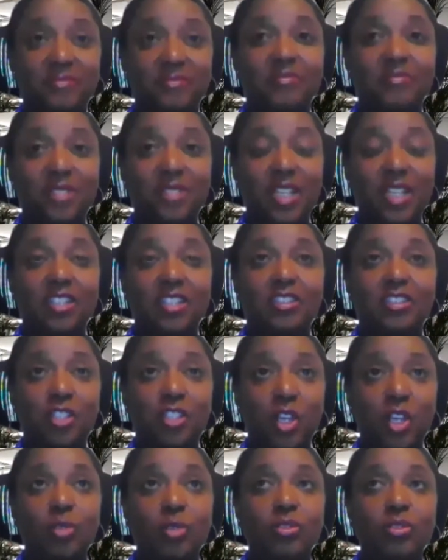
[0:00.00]
Yeah,
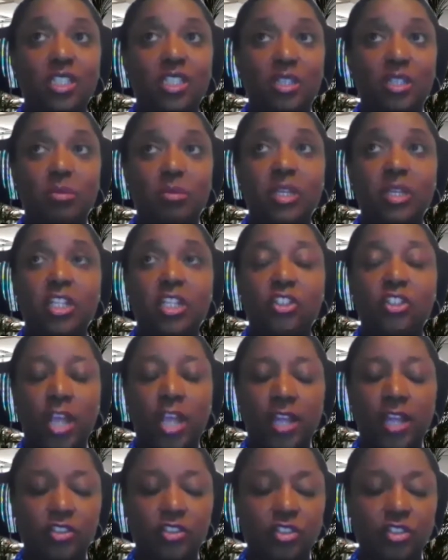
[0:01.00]
totally can be a
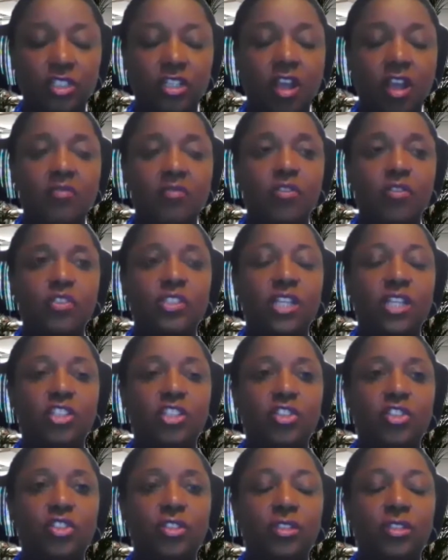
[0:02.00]
challenging
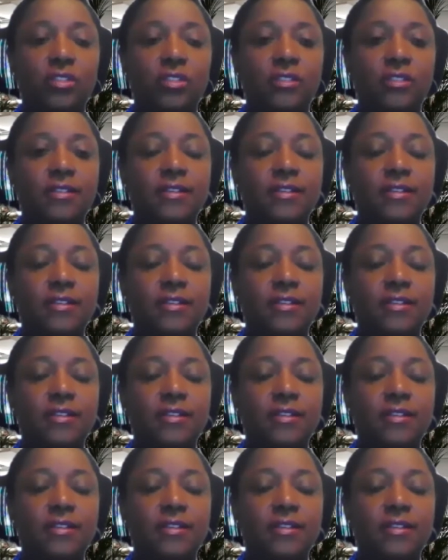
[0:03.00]
conversation.